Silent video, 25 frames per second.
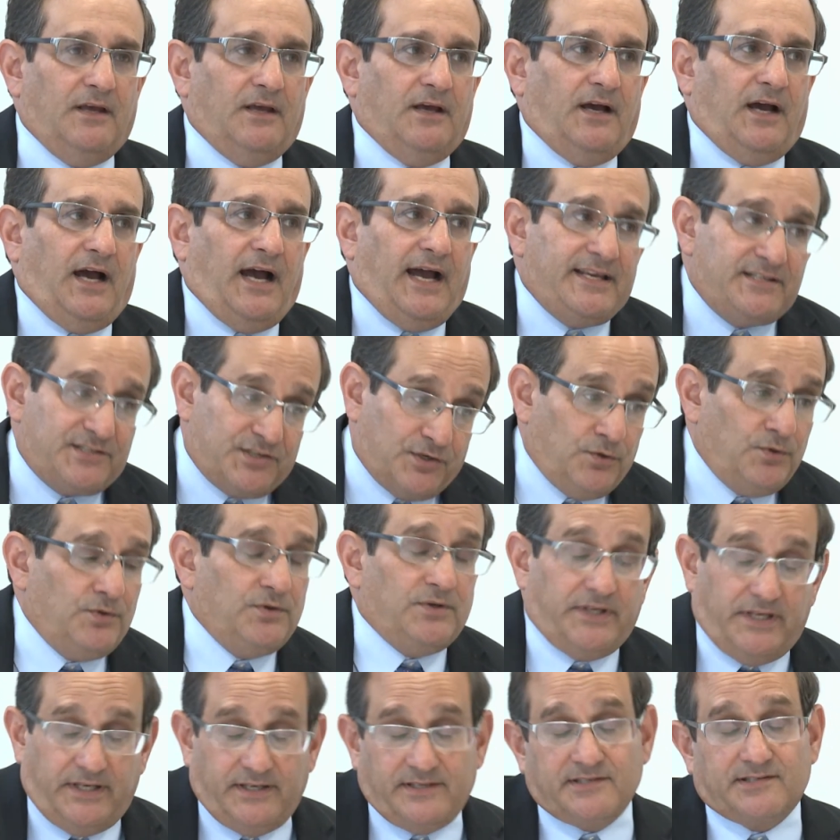High
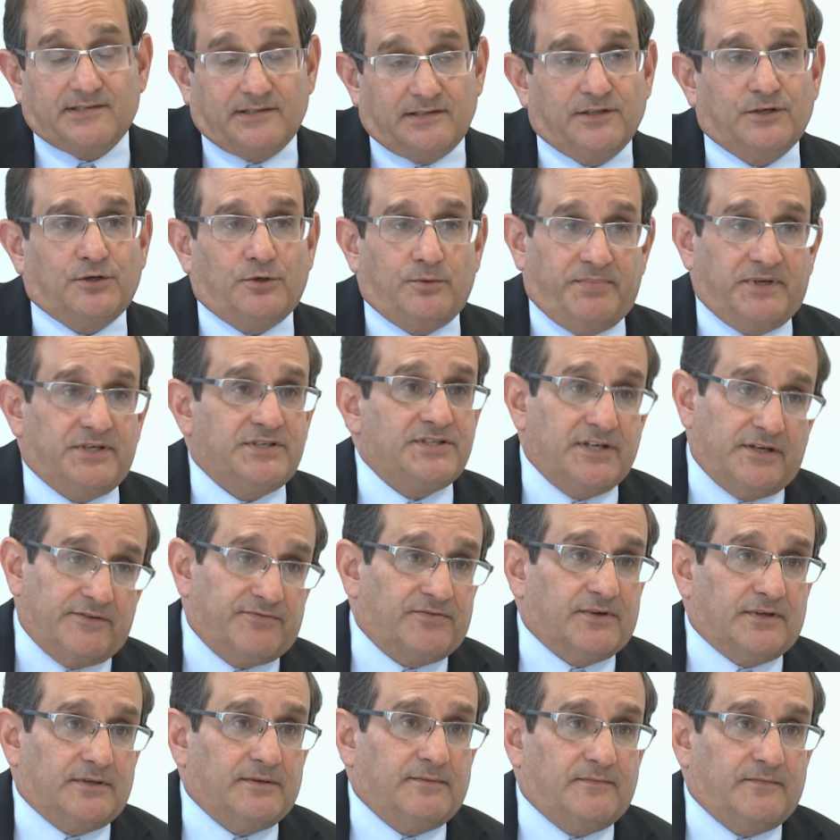school is a little bit
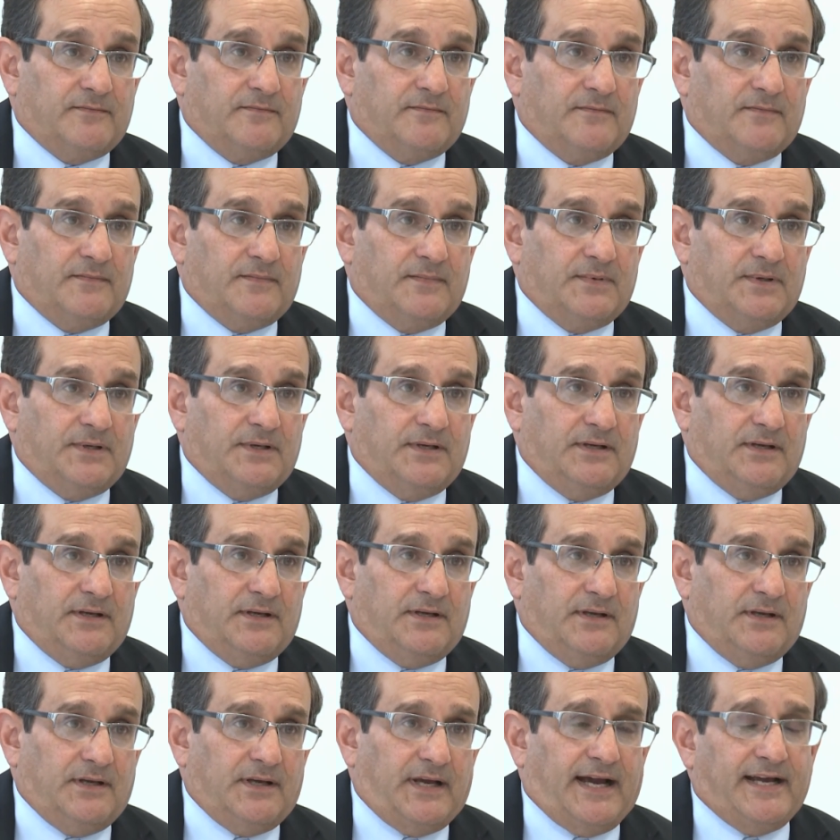different.
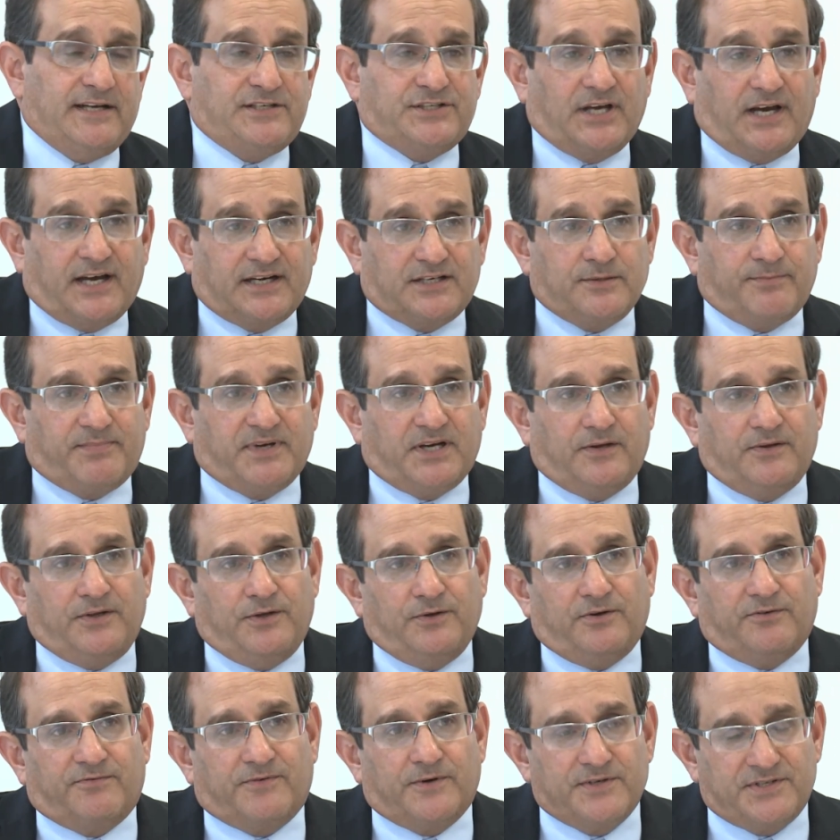I talked about
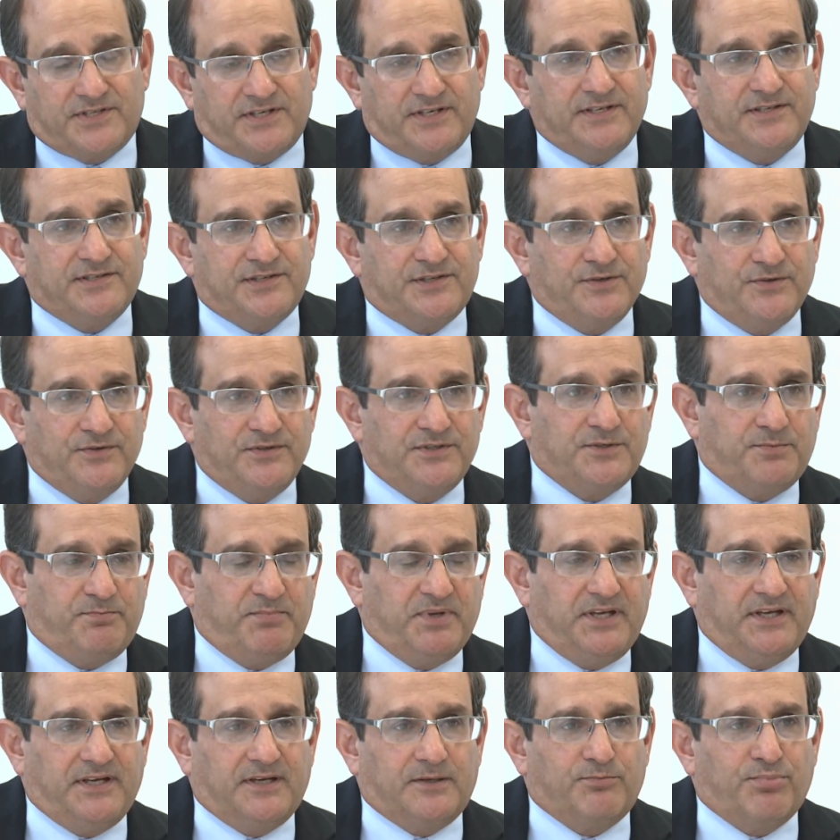university students
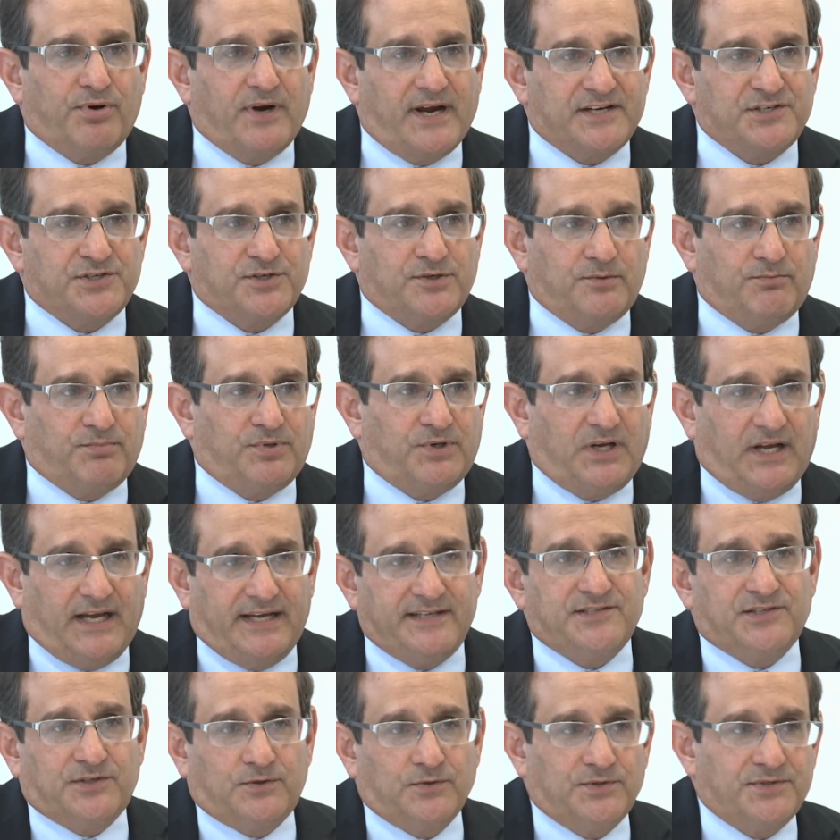being impressionable,
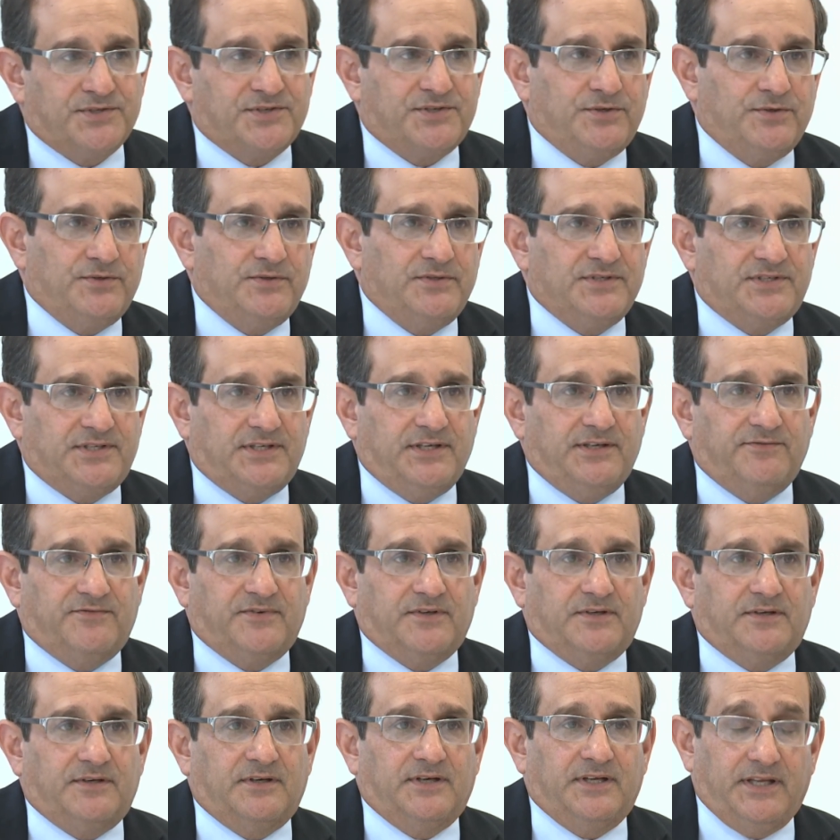high school students
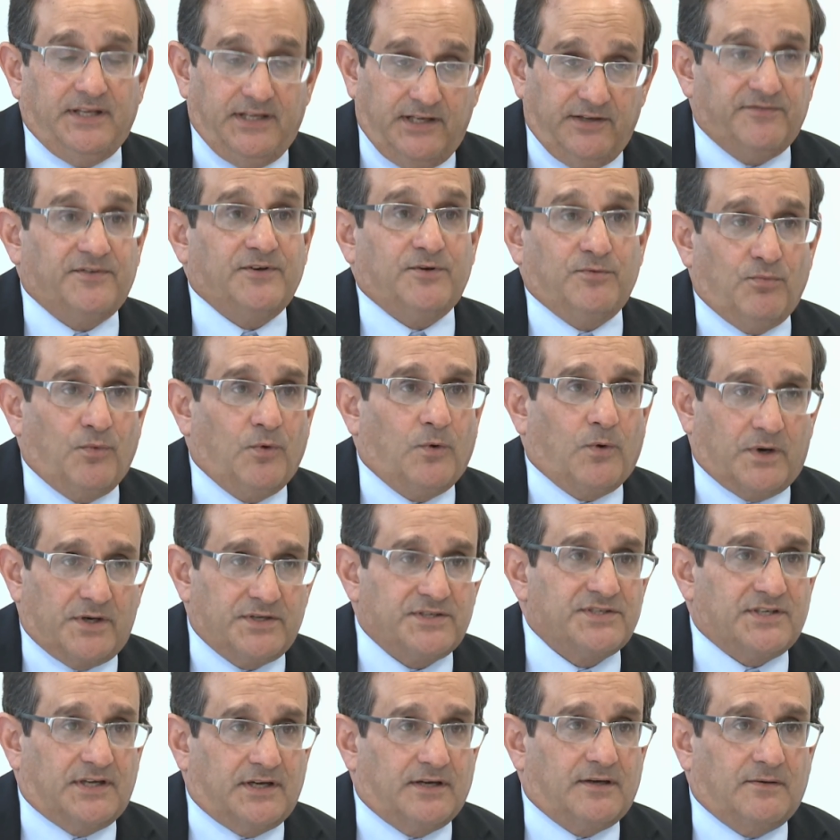even, even more
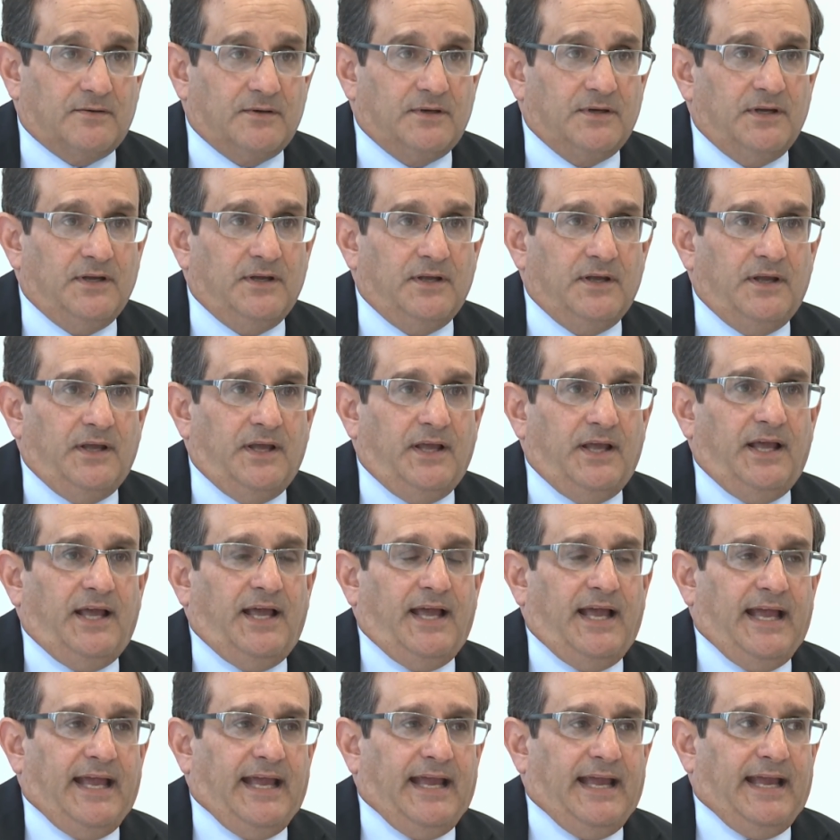so.
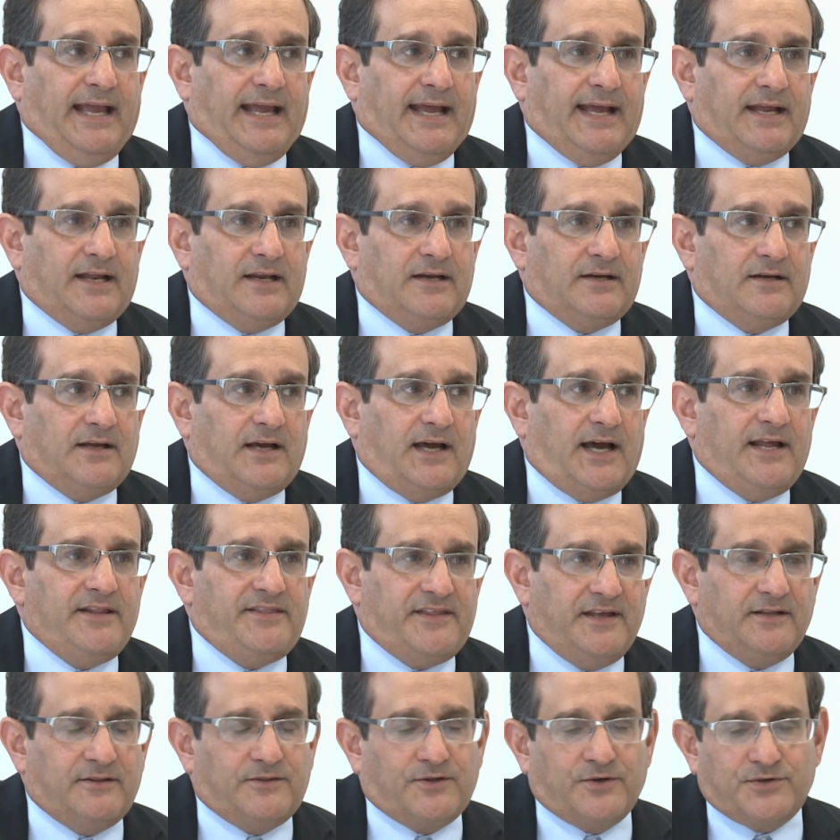And I
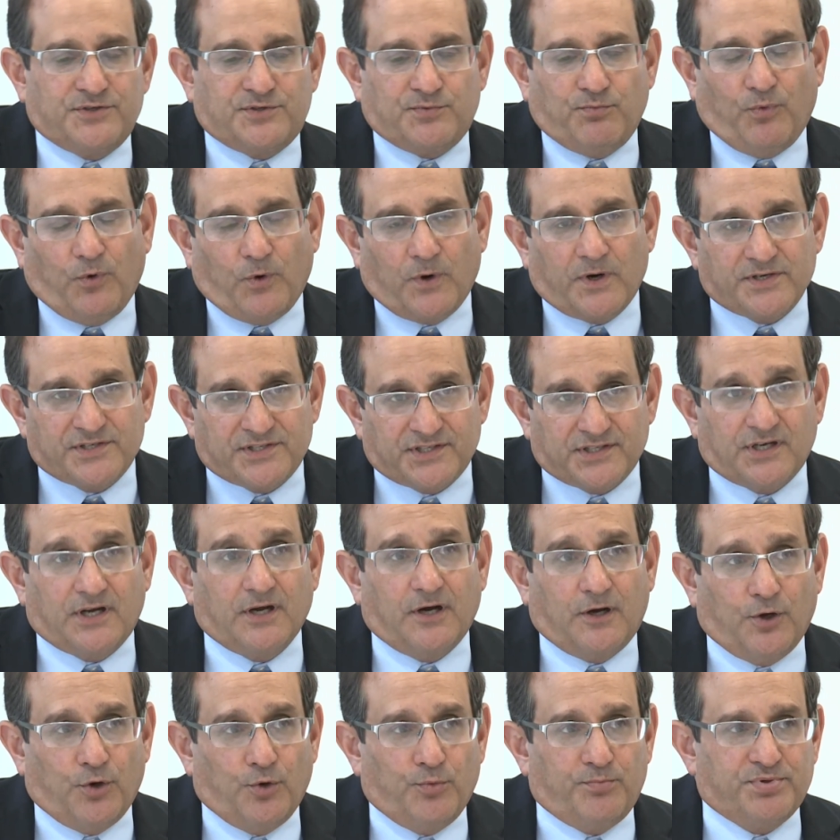think there's more
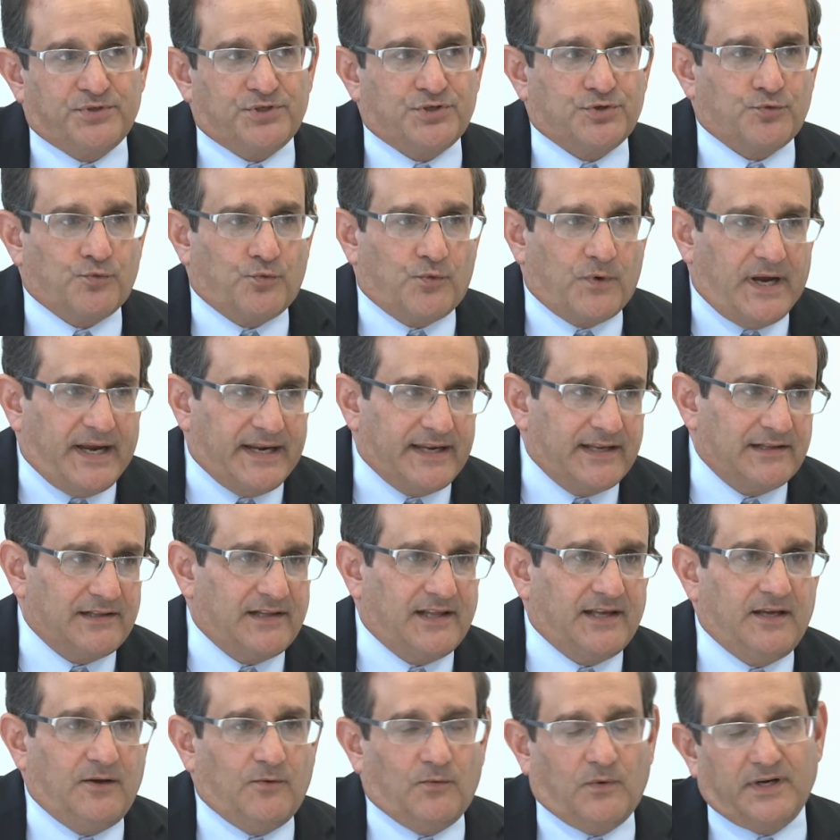scope to
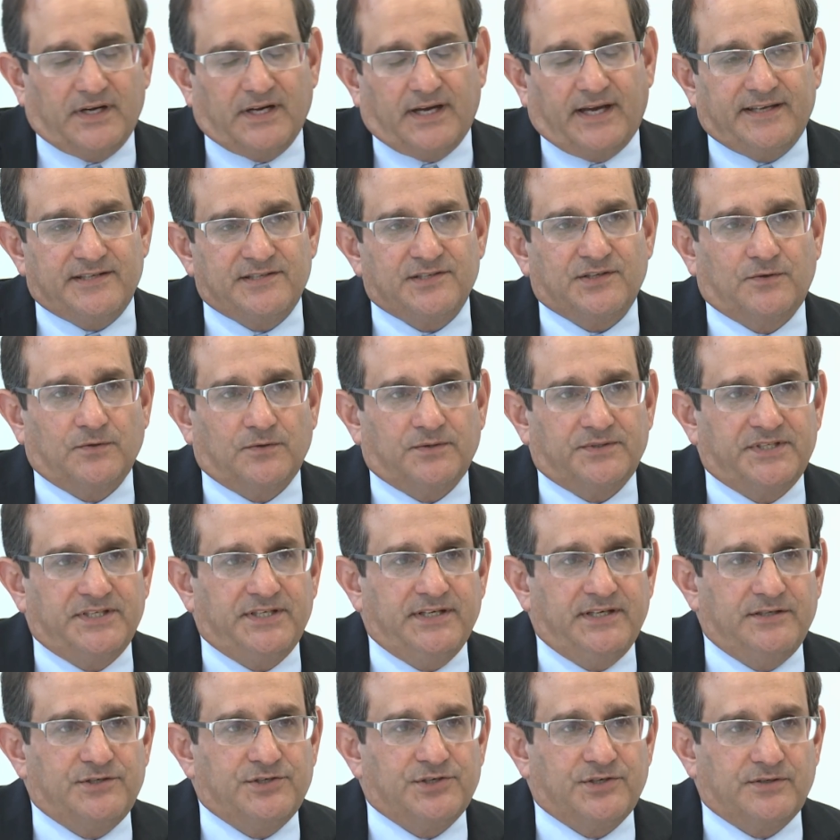regulate what high school
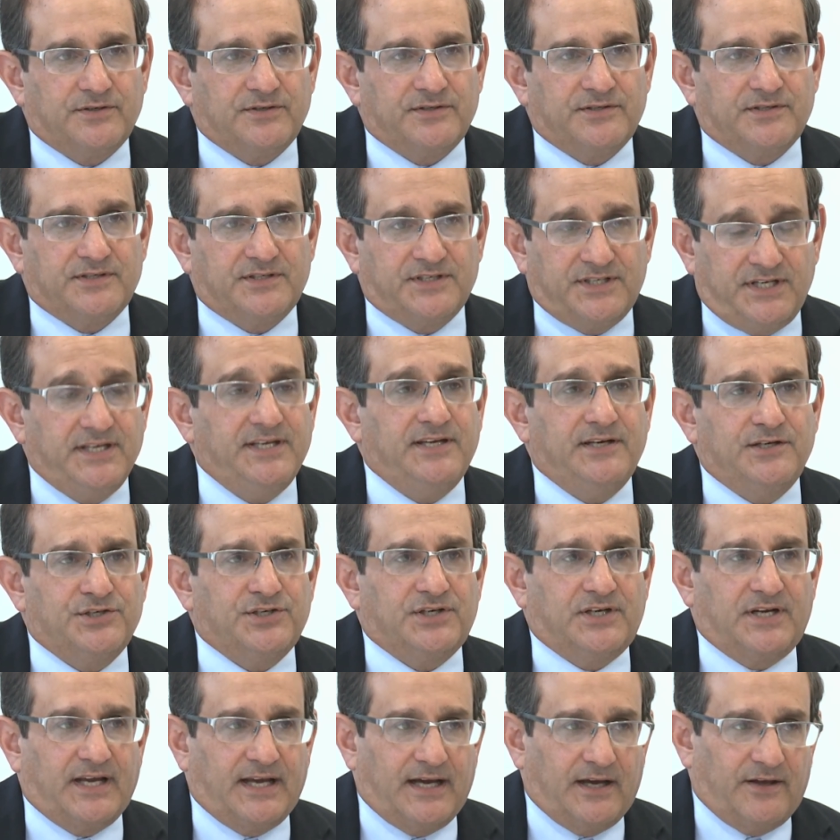teachers teach
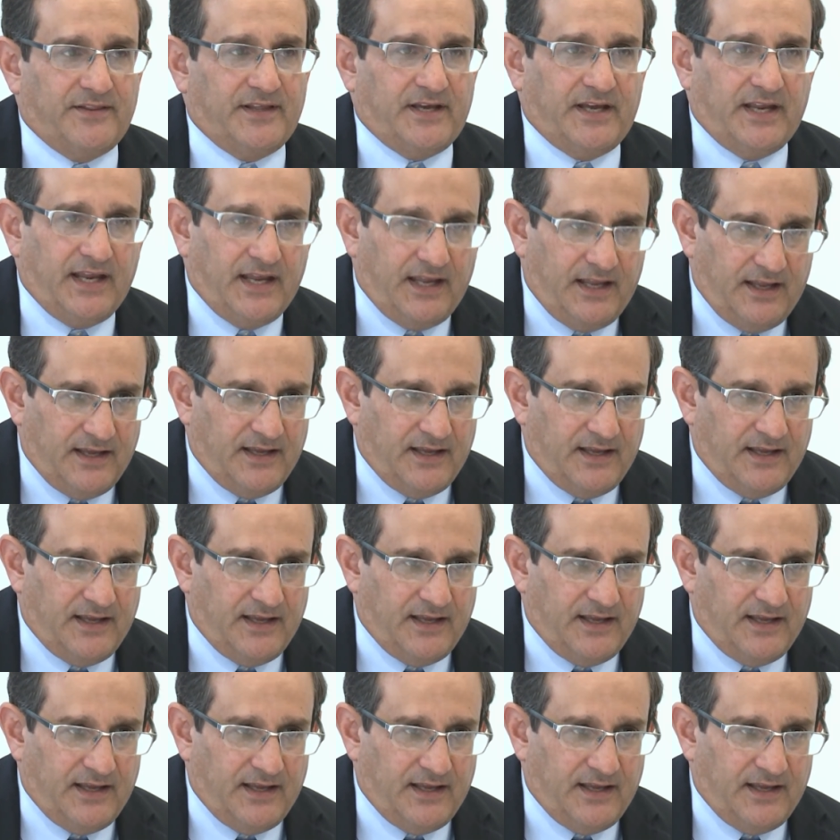and how they